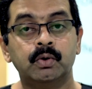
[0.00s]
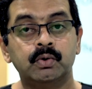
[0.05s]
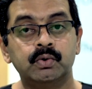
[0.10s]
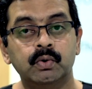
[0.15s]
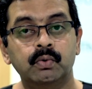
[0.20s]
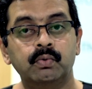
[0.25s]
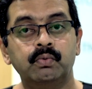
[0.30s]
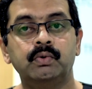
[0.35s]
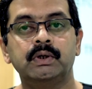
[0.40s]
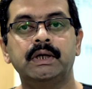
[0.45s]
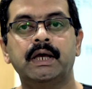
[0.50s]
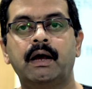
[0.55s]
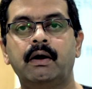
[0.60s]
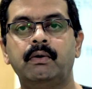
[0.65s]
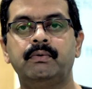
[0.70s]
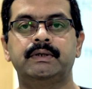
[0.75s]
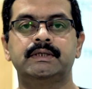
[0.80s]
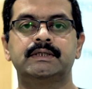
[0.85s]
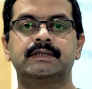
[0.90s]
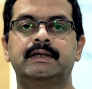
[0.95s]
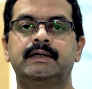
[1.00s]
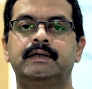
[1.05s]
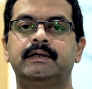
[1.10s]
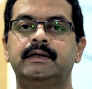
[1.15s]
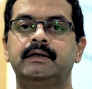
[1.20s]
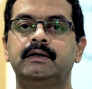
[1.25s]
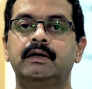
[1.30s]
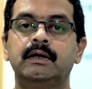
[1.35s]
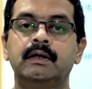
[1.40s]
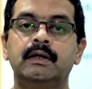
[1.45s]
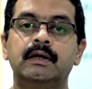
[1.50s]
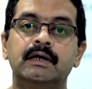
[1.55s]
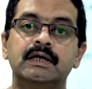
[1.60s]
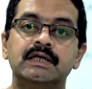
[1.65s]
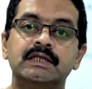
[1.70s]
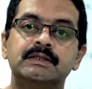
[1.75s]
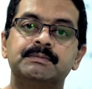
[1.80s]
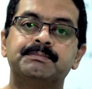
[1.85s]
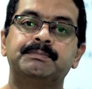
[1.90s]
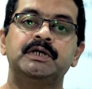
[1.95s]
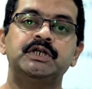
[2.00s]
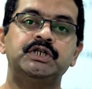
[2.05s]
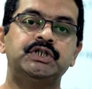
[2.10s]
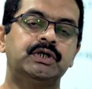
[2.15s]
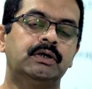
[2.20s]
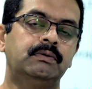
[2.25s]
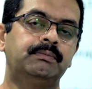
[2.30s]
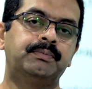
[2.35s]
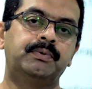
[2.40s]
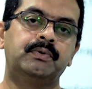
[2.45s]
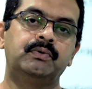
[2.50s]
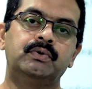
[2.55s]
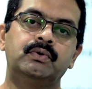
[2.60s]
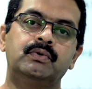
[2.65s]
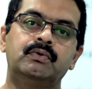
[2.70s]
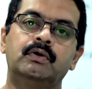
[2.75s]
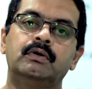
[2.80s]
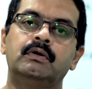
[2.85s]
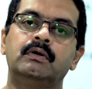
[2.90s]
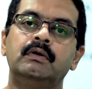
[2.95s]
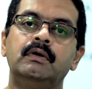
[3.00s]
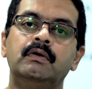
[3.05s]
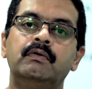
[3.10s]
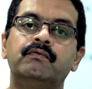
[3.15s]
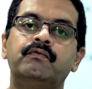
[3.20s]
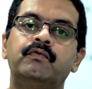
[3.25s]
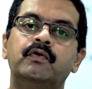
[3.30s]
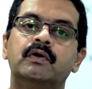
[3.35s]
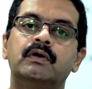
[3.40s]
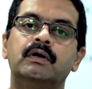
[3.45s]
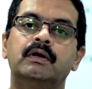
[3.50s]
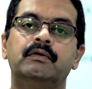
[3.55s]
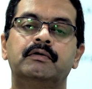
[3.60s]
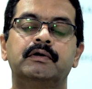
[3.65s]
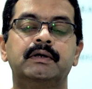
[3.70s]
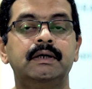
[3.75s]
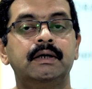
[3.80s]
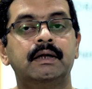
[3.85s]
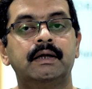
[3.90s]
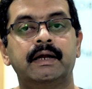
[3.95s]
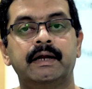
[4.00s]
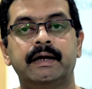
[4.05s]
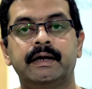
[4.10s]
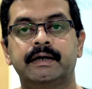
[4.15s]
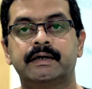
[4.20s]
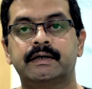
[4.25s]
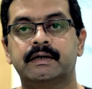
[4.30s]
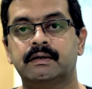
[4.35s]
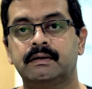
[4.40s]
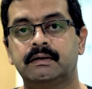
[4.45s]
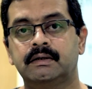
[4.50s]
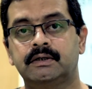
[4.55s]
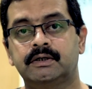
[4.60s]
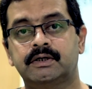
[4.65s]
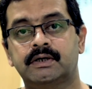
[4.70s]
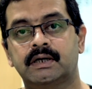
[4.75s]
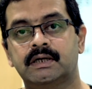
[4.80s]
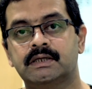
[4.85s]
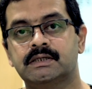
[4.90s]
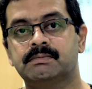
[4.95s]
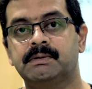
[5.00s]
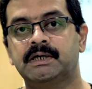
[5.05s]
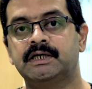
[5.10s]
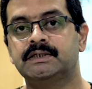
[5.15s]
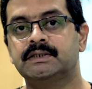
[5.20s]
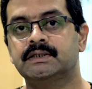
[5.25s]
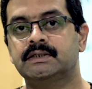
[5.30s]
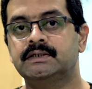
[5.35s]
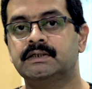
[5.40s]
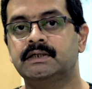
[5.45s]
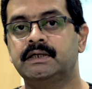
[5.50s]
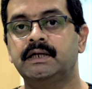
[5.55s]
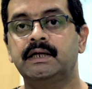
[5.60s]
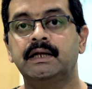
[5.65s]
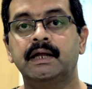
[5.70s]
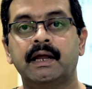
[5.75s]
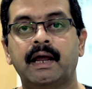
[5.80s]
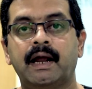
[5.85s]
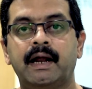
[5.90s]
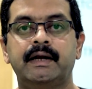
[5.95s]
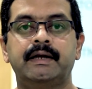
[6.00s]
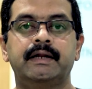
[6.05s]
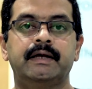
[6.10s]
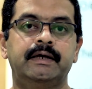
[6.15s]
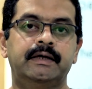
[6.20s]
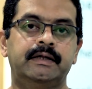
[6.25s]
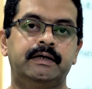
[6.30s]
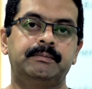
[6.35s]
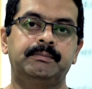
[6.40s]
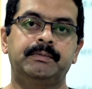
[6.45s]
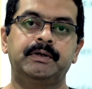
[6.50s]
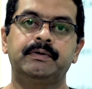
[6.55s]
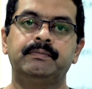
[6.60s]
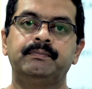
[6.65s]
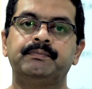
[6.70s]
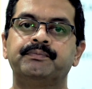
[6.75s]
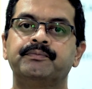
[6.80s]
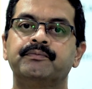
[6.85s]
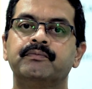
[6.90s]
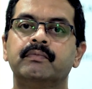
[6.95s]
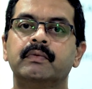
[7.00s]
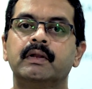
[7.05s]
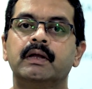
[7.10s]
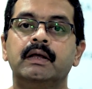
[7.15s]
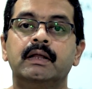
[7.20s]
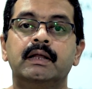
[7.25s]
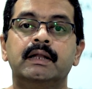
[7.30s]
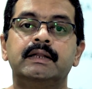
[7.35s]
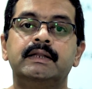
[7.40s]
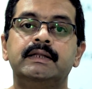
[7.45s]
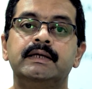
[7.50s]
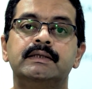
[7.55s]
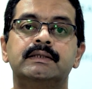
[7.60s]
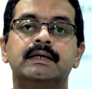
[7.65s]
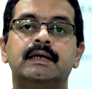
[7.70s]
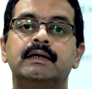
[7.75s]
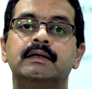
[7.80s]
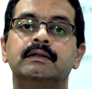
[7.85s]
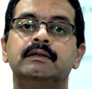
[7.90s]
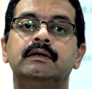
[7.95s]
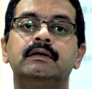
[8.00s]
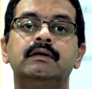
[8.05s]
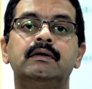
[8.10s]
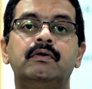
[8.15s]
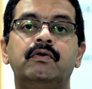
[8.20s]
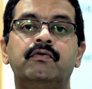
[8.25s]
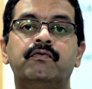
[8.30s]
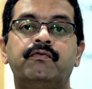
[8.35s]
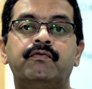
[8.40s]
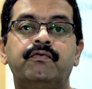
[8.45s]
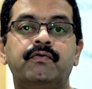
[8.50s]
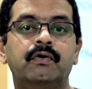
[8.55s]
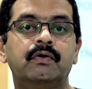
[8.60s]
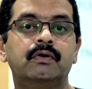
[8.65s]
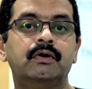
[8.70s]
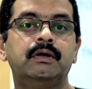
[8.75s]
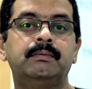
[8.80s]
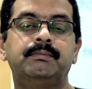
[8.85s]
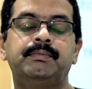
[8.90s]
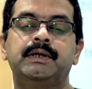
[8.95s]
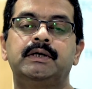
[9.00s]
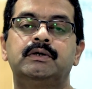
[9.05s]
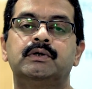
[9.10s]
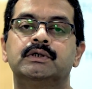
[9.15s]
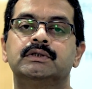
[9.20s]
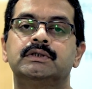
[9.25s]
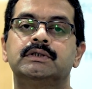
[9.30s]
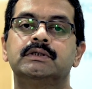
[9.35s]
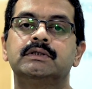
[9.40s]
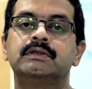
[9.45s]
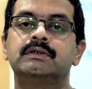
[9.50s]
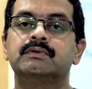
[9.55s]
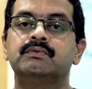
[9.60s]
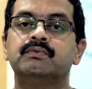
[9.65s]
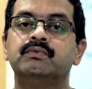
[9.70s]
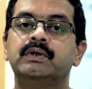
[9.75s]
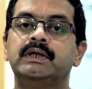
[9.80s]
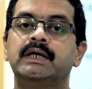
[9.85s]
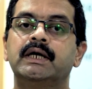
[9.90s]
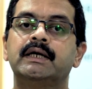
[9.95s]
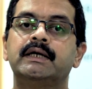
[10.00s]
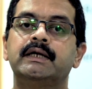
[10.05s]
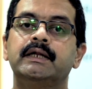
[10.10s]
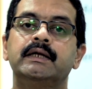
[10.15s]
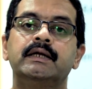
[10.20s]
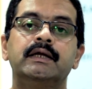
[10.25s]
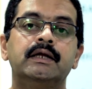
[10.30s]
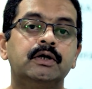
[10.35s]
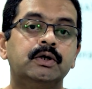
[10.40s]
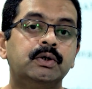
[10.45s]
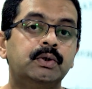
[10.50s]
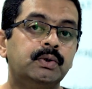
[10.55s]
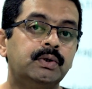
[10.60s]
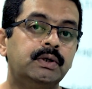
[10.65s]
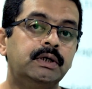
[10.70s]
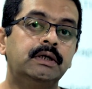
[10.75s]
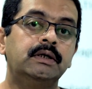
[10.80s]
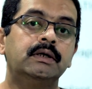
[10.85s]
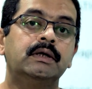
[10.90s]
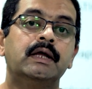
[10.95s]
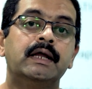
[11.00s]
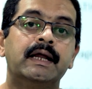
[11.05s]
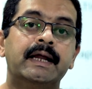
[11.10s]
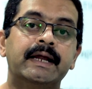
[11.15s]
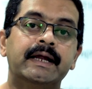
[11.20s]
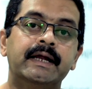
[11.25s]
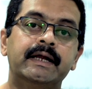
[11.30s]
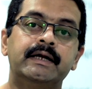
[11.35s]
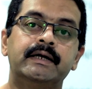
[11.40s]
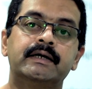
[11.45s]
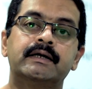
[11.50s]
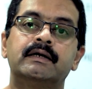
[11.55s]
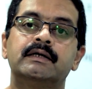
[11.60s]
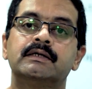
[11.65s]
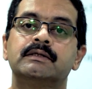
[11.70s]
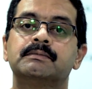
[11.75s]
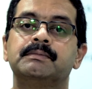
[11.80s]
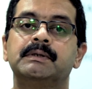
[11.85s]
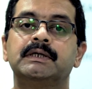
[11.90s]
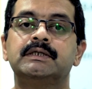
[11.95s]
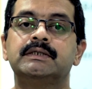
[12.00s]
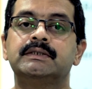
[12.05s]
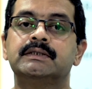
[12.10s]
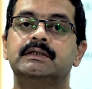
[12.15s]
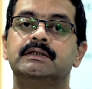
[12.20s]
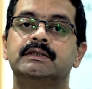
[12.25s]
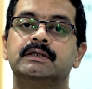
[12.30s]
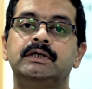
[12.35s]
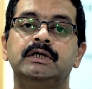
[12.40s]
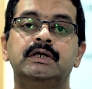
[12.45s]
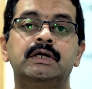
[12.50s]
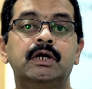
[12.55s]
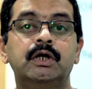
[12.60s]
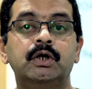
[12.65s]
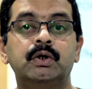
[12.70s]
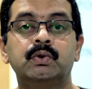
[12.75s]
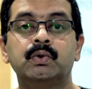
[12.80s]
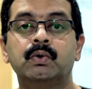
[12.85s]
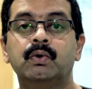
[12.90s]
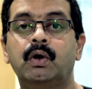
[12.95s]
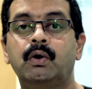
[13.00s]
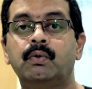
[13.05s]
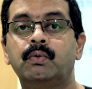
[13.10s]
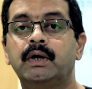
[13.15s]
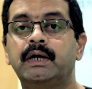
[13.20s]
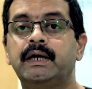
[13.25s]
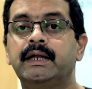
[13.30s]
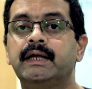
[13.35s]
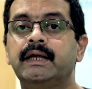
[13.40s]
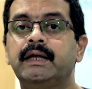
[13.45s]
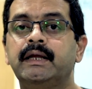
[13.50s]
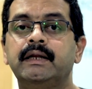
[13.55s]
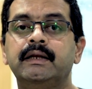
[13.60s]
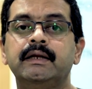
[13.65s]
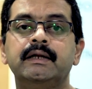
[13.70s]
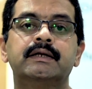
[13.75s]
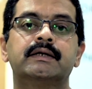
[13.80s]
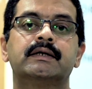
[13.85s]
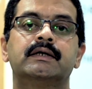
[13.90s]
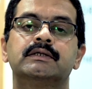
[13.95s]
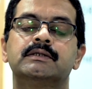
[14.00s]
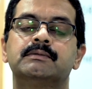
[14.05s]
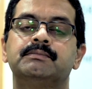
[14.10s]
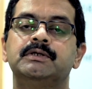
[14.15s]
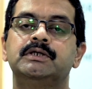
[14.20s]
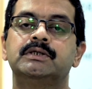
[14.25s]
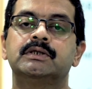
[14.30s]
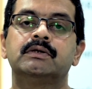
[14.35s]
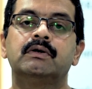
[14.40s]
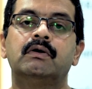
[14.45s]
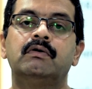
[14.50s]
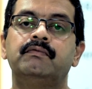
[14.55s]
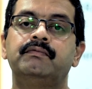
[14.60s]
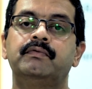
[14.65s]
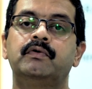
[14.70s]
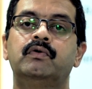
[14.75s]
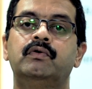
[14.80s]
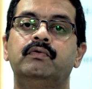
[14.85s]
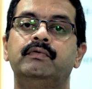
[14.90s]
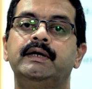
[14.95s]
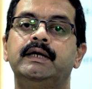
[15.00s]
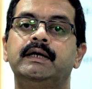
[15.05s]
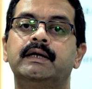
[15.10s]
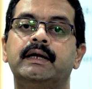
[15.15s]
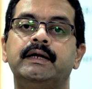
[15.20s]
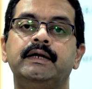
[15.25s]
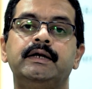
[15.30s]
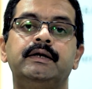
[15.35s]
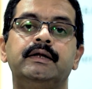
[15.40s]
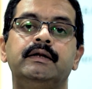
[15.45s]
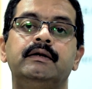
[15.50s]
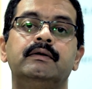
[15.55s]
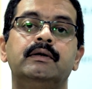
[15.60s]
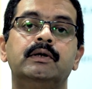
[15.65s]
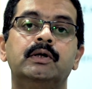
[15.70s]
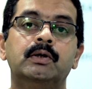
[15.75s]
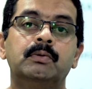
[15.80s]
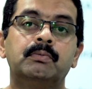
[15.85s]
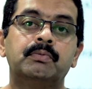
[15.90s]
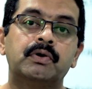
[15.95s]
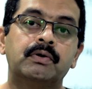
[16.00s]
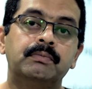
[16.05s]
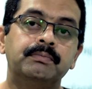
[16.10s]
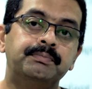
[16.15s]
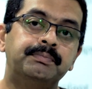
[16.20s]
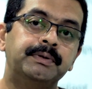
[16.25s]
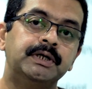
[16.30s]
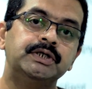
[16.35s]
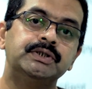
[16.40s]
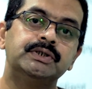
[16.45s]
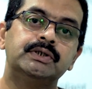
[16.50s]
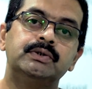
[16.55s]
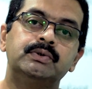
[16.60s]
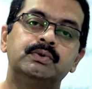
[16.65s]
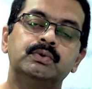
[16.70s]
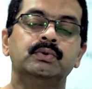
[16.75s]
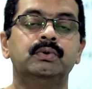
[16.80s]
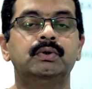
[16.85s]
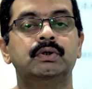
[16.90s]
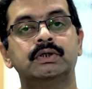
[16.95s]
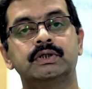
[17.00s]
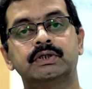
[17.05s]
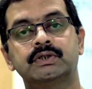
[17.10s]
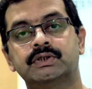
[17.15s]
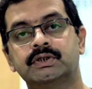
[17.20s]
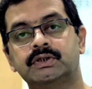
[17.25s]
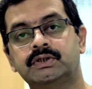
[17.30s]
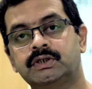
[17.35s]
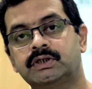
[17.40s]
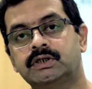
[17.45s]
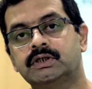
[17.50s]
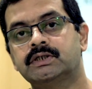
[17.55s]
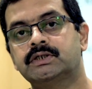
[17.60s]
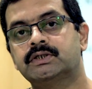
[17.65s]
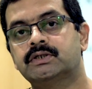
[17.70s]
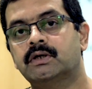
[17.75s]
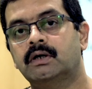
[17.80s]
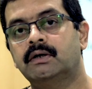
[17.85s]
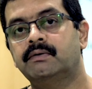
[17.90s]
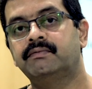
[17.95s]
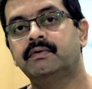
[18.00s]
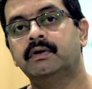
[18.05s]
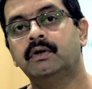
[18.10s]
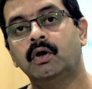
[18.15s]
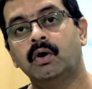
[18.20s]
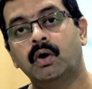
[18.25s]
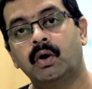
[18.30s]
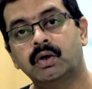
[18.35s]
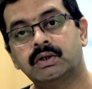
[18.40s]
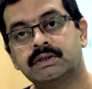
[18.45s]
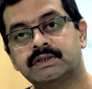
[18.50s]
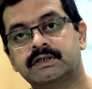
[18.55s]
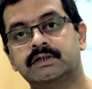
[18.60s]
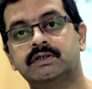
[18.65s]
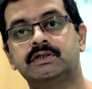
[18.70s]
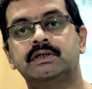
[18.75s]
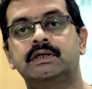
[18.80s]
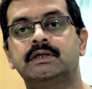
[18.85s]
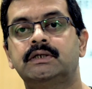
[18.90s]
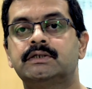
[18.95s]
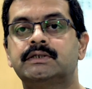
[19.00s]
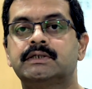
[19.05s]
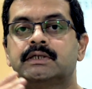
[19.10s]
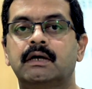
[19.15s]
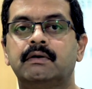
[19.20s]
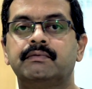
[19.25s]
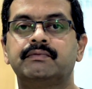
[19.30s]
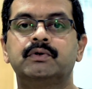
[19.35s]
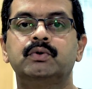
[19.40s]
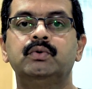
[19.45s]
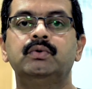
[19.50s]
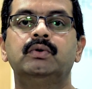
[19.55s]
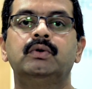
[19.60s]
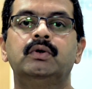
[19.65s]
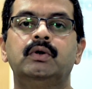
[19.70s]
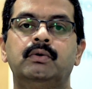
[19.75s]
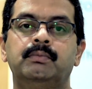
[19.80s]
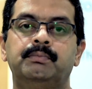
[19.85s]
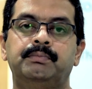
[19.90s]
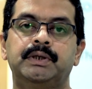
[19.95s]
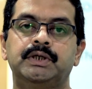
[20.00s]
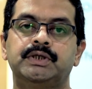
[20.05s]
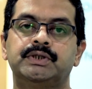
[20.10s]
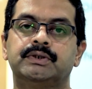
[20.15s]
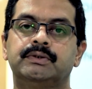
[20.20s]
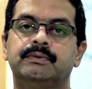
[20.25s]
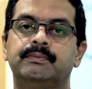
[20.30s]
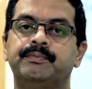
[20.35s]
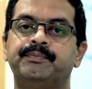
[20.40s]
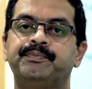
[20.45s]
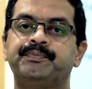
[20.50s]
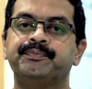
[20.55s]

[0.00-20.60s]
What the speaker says: So we have decided a special protocol for our hair transplant surgery at HairMD. These are the following precautions we are taking during hair transplant surgery to avoid any transmission of COVID-19 from patient to surgical staff or surgical staff to patient.